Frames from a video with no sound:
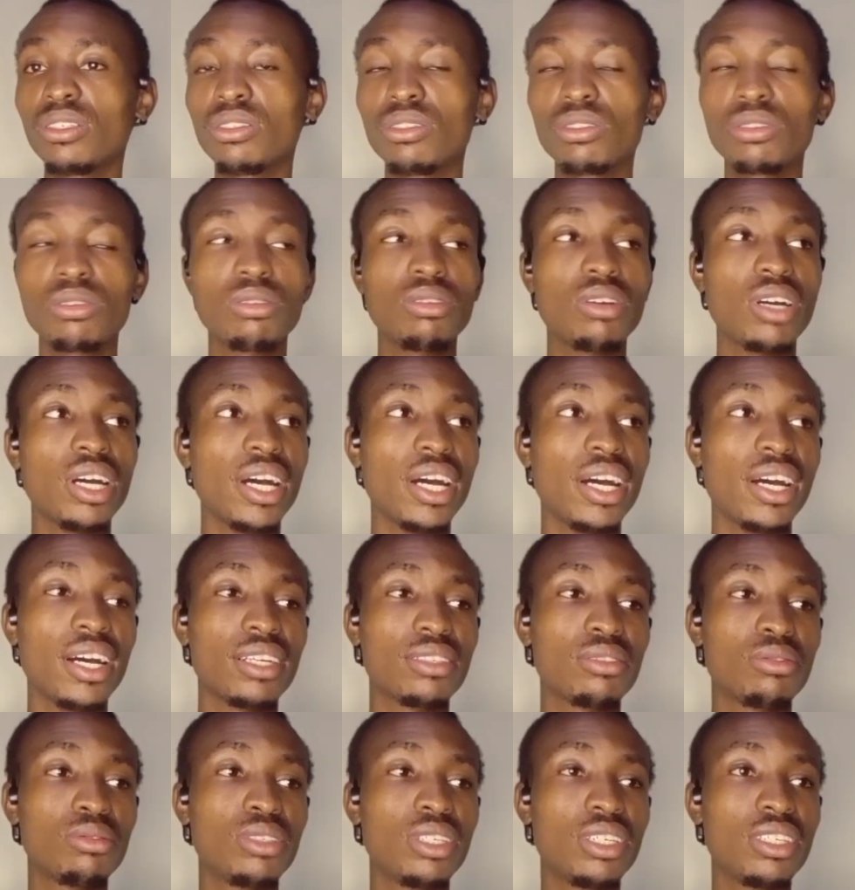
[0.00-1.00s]
So
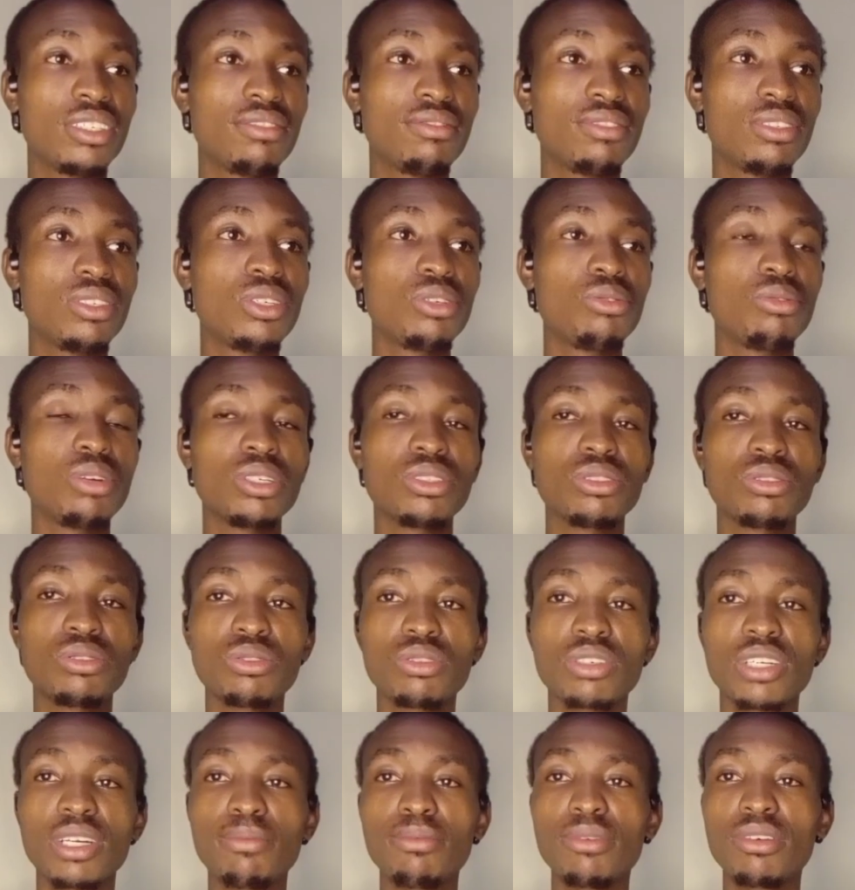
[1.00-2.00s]
today's video, I want to
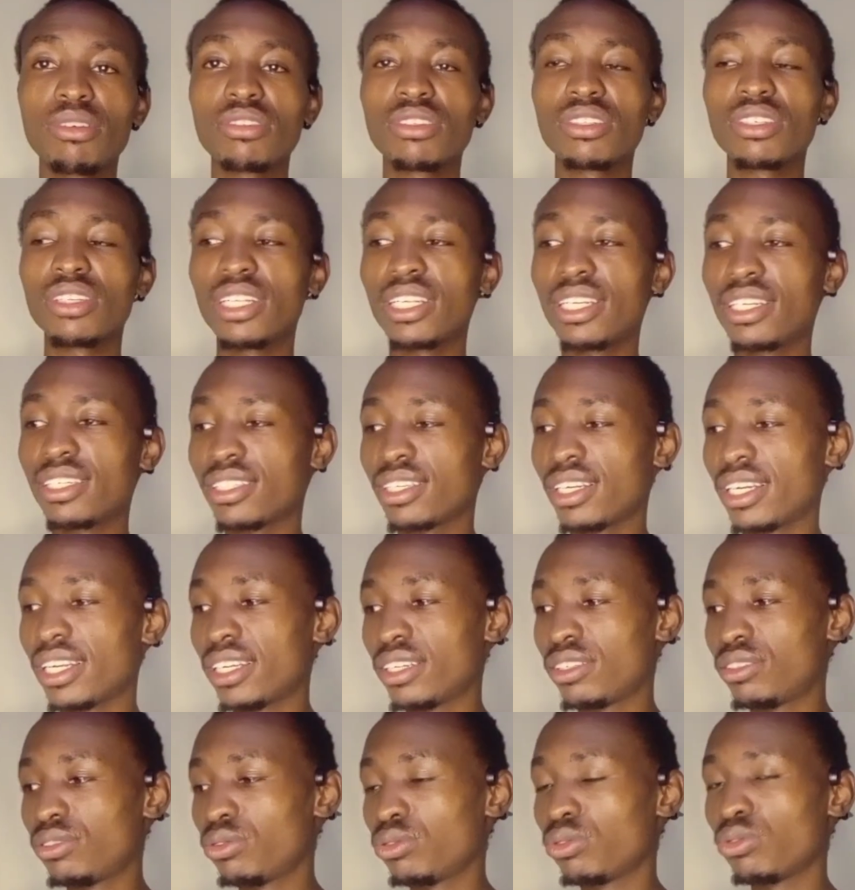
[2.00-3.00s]
talk about this
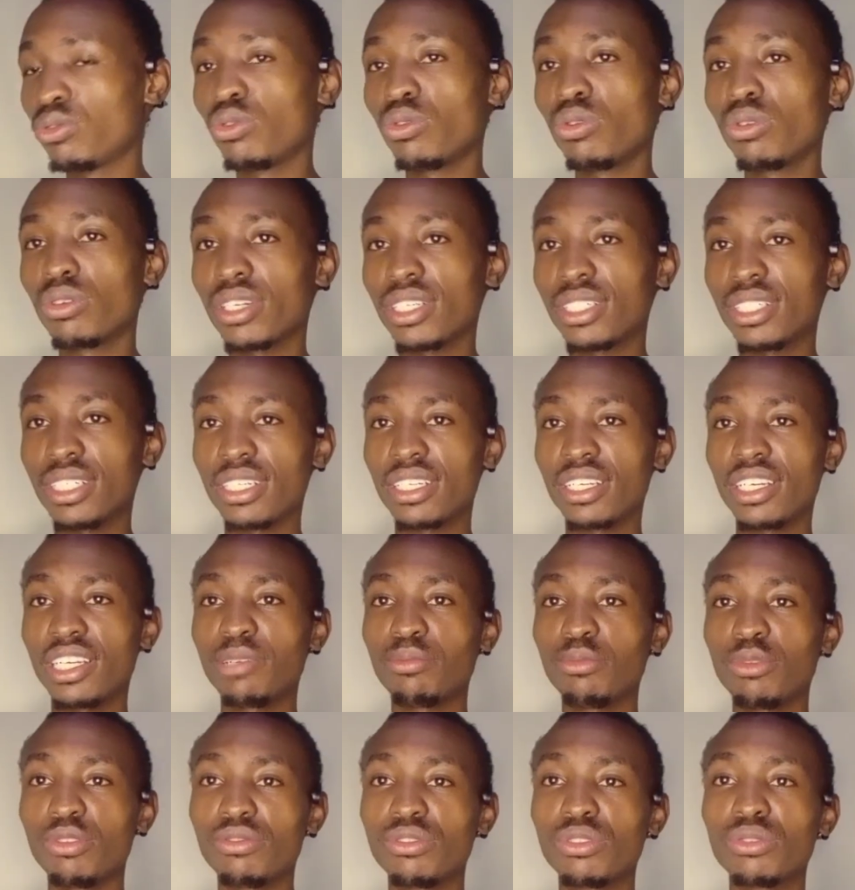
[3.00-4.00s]
lady who recently
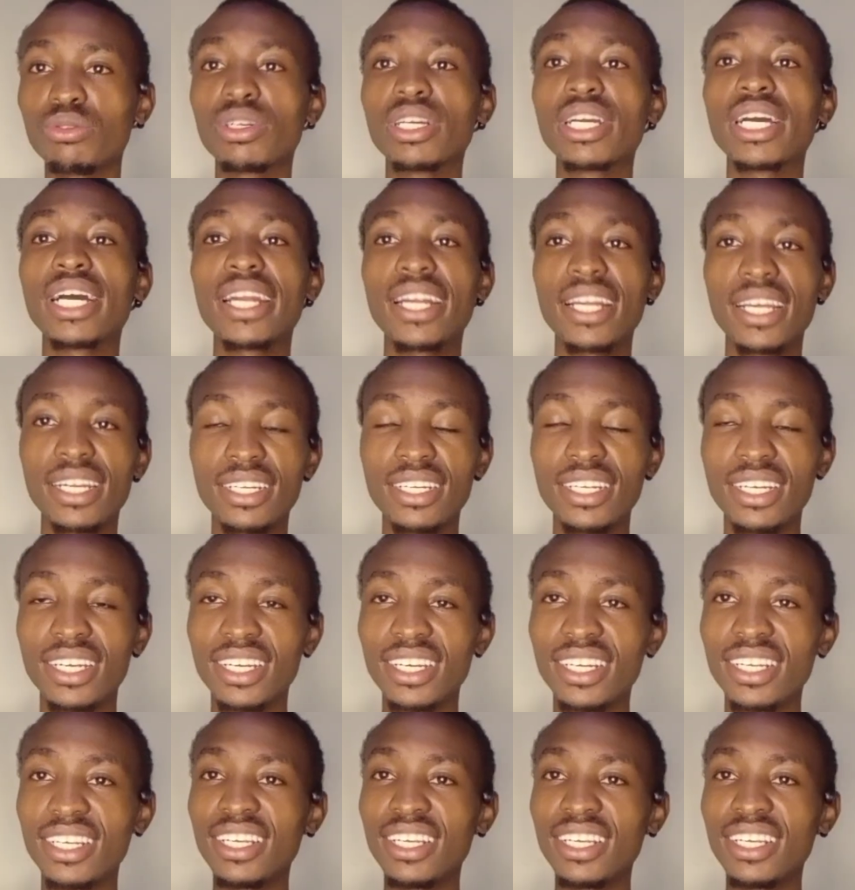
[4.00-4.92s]
moved to Canada